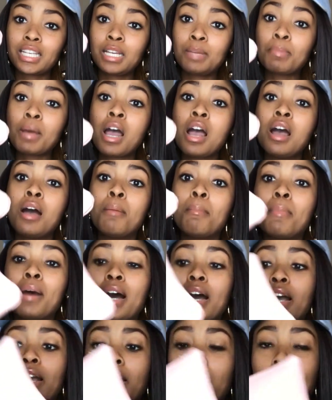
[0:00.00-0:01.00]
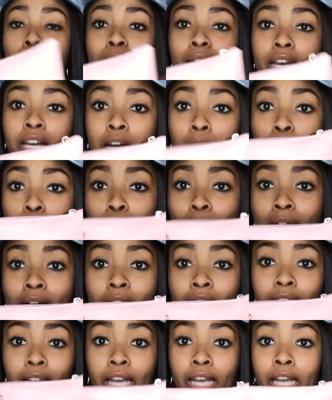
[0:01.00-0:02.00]
keep my makeup
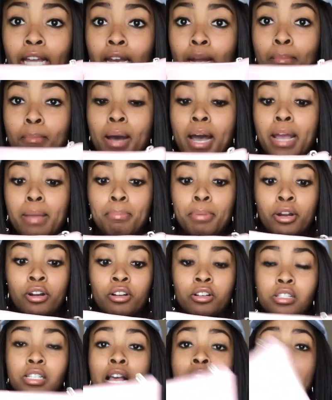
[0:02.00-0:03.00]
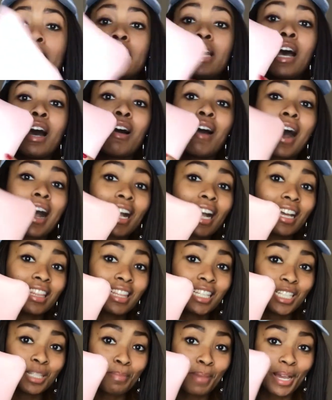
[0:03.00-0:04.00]
bag in my purse. Now, I got
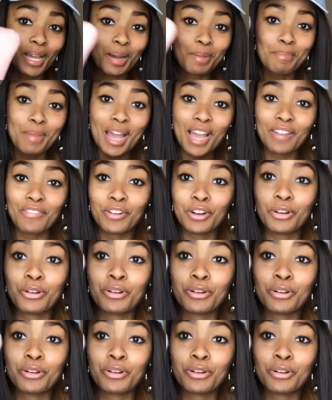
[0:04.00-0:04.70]
this makeup bag for